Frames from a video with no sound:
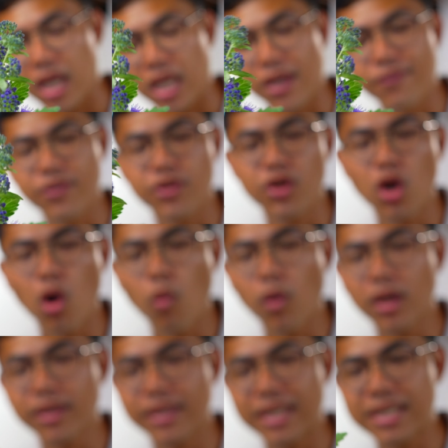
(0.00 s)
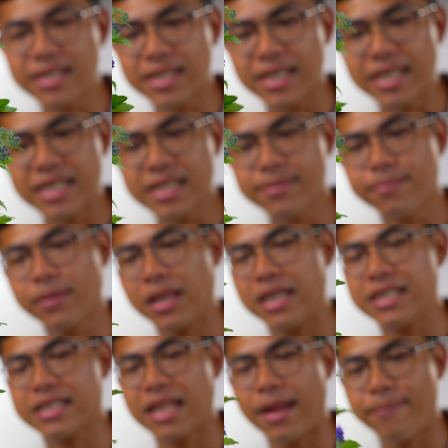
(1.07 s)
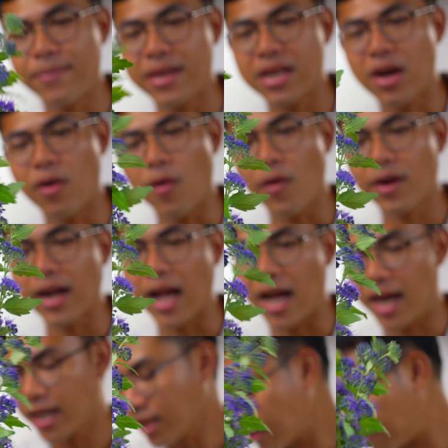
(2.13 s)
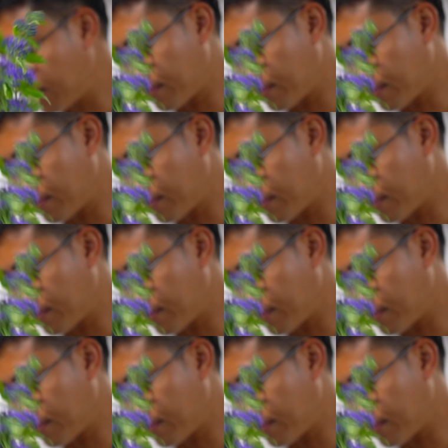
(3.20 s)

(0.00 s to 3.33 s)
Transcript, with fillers: If you know what this is, please let me know, okay?